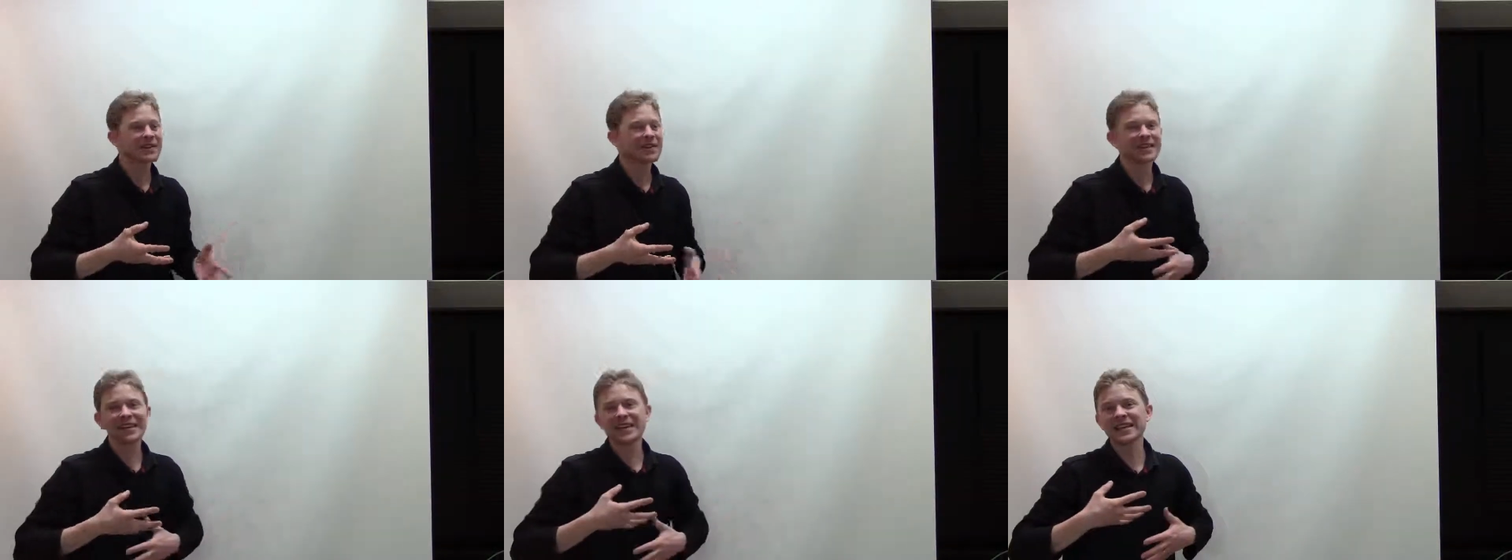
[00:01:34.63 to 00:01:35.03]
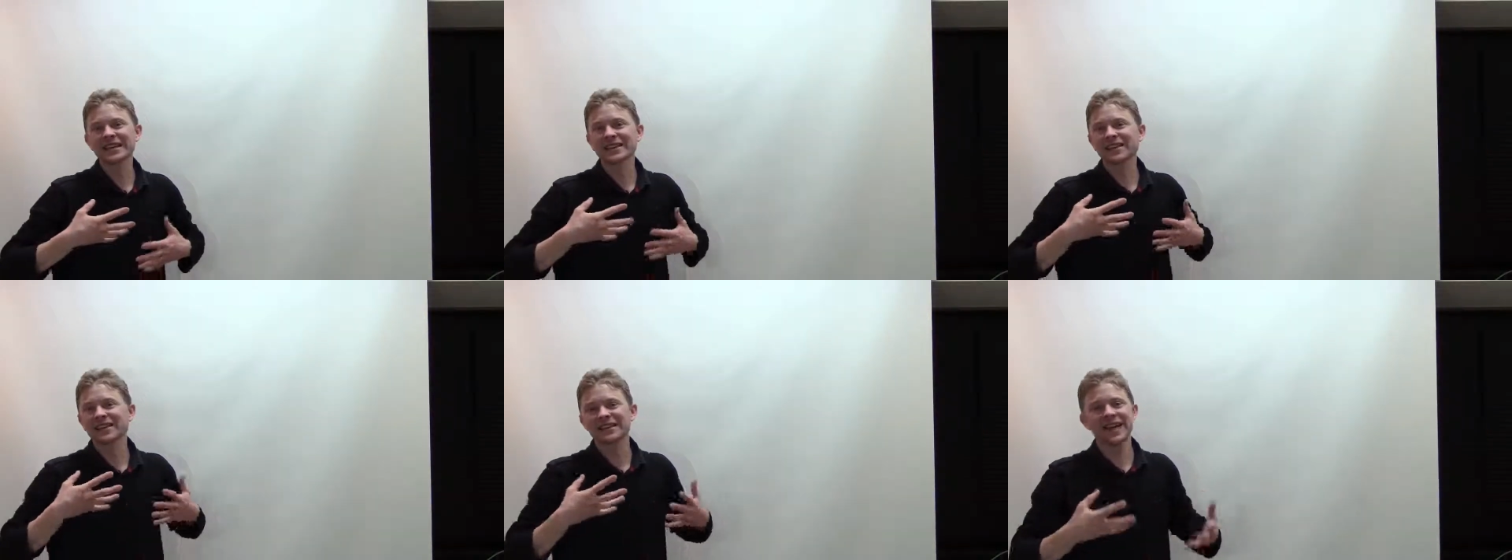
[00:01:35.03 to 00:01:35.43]

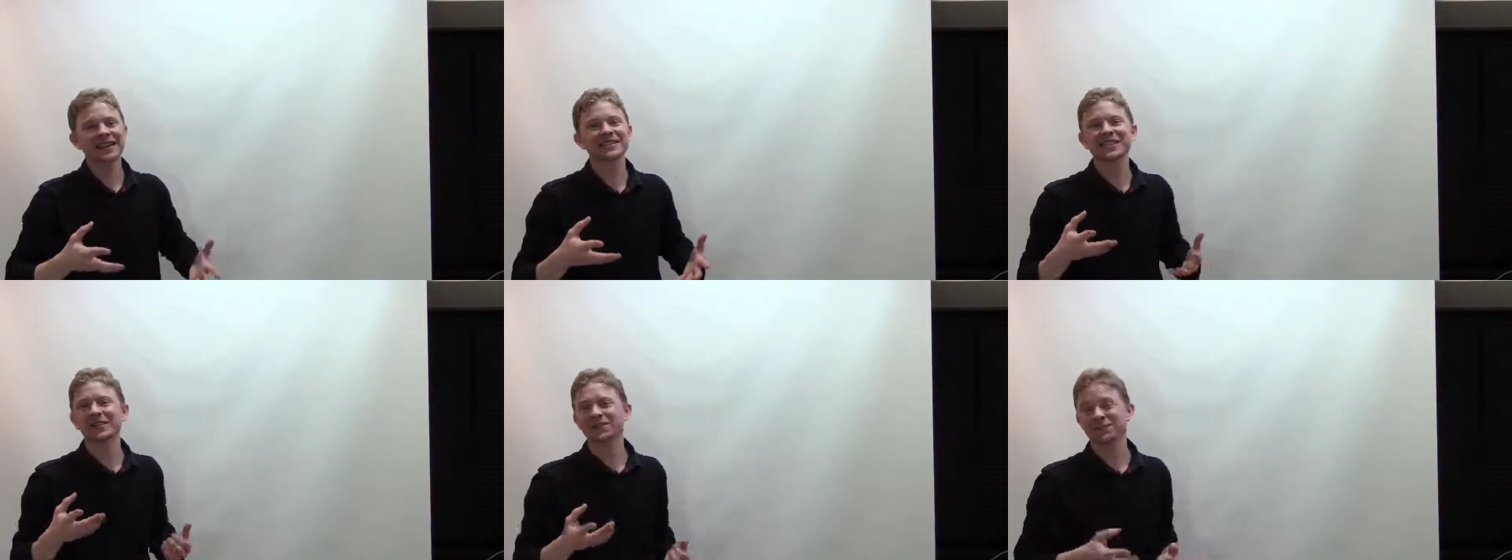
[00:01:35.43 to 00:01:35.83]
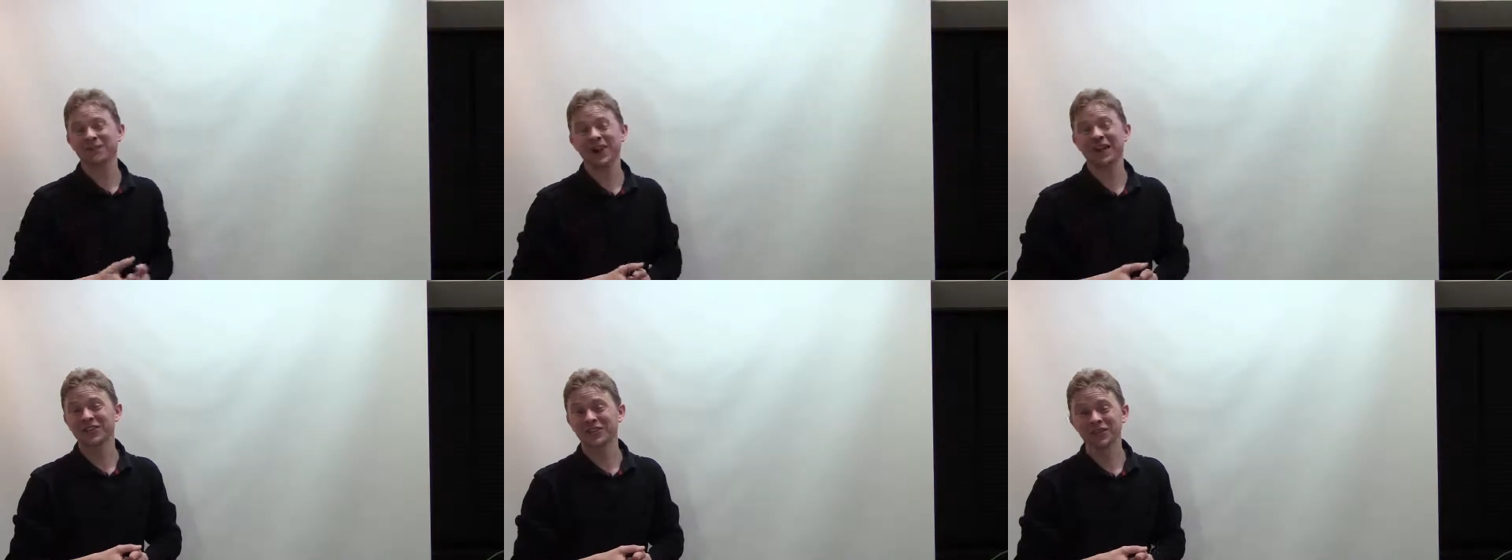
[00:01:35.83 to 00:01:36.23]
In classic
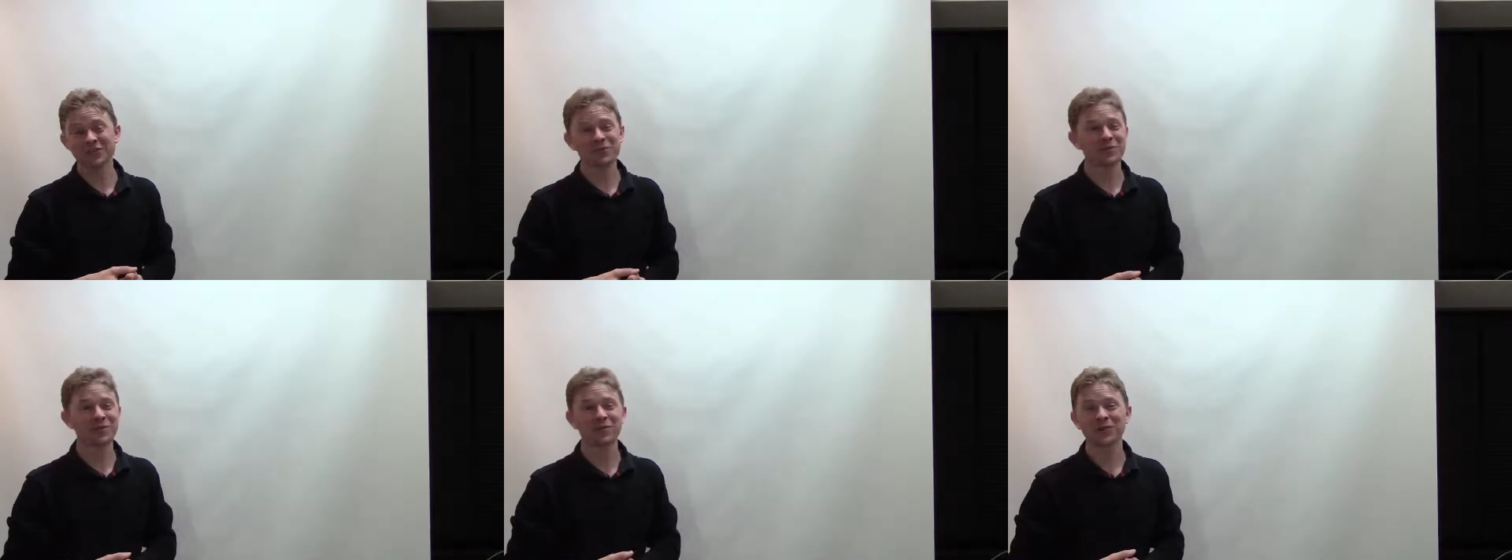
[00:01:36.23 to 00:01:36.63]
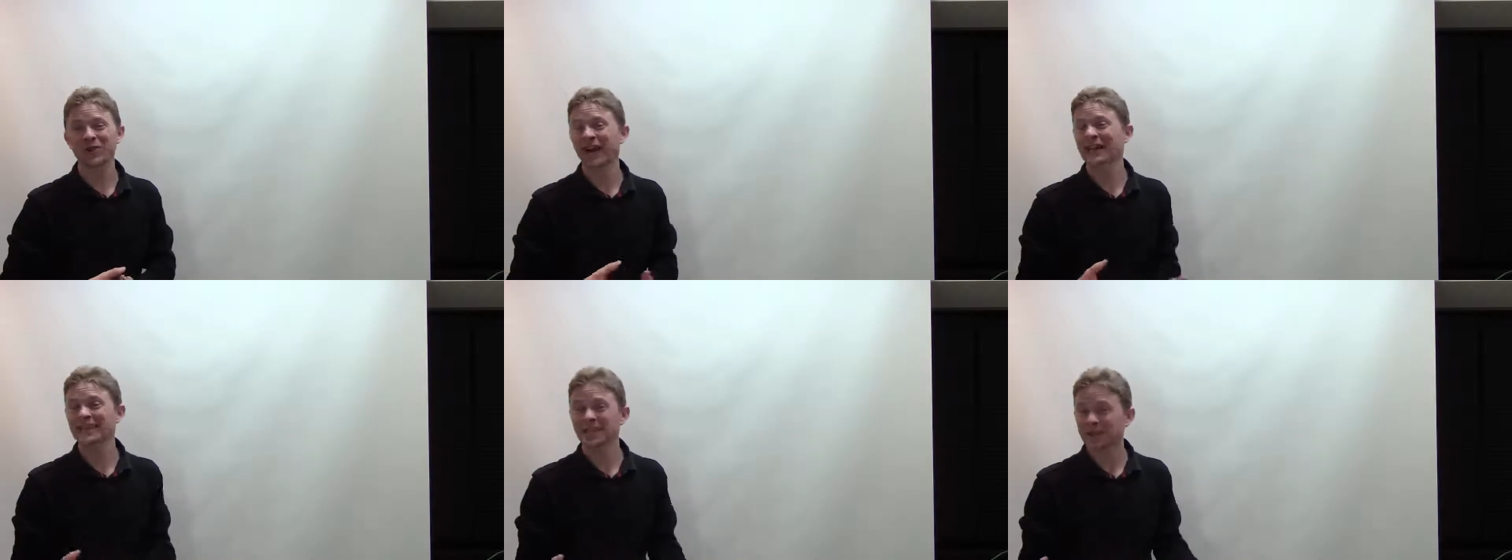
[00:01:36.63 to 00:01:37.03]
fashion for
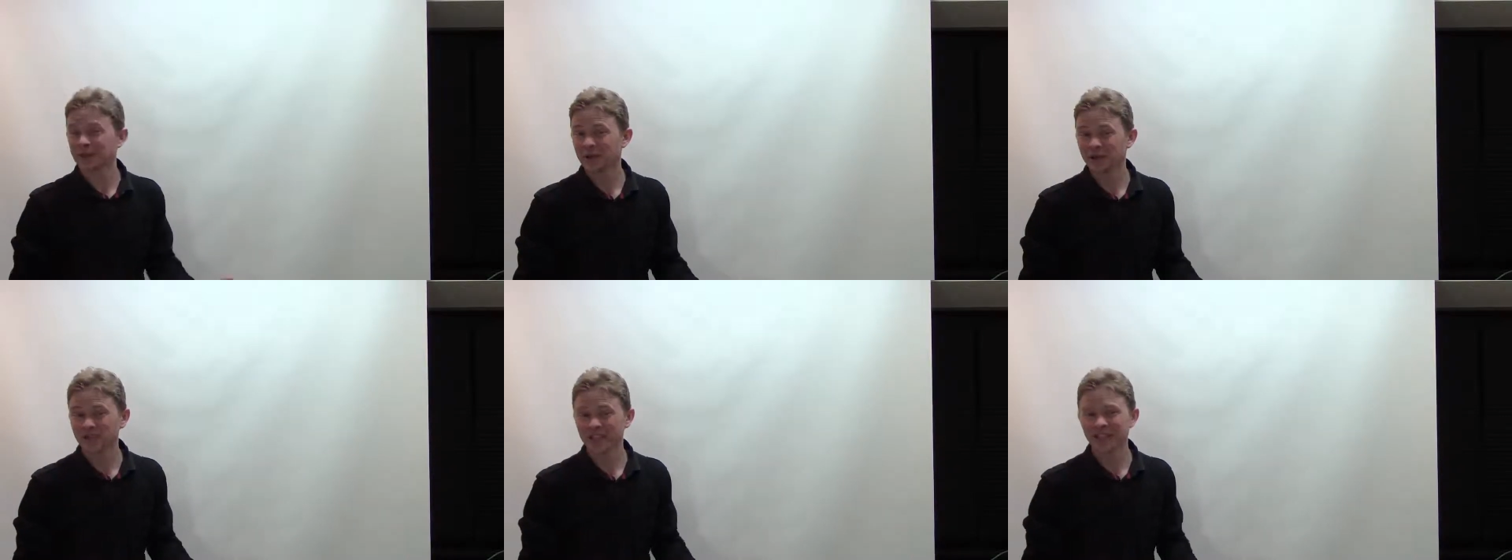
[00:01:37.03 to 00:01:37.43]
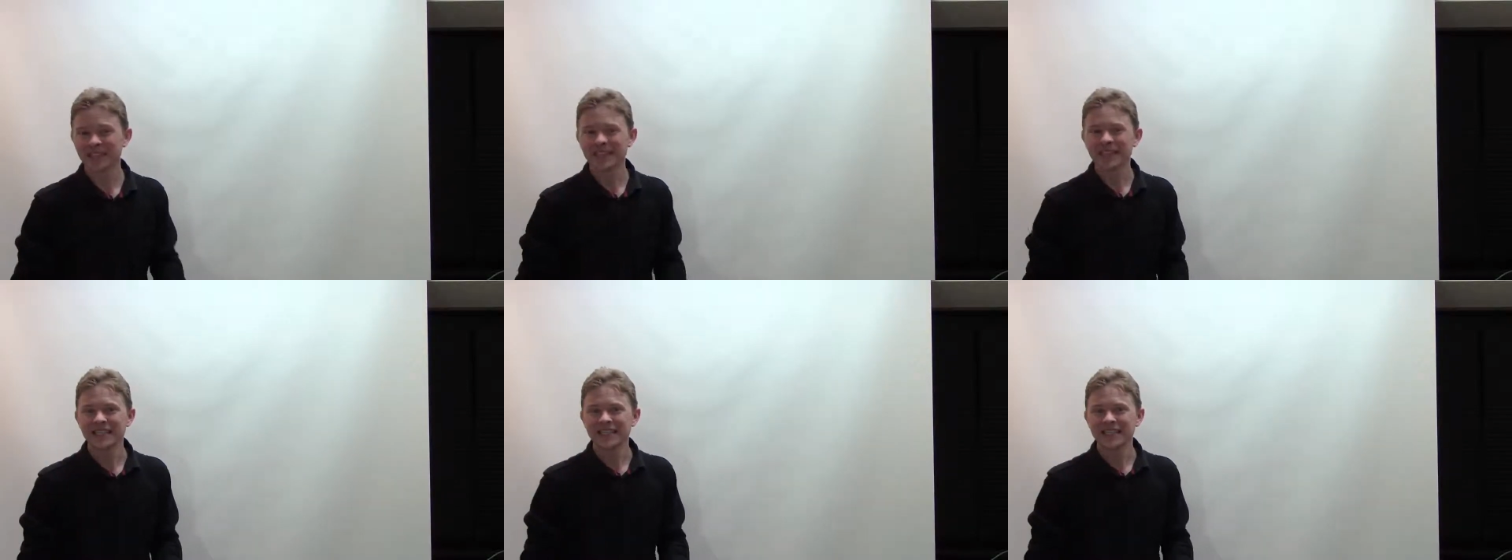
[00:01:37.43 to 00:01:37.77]
antiquity,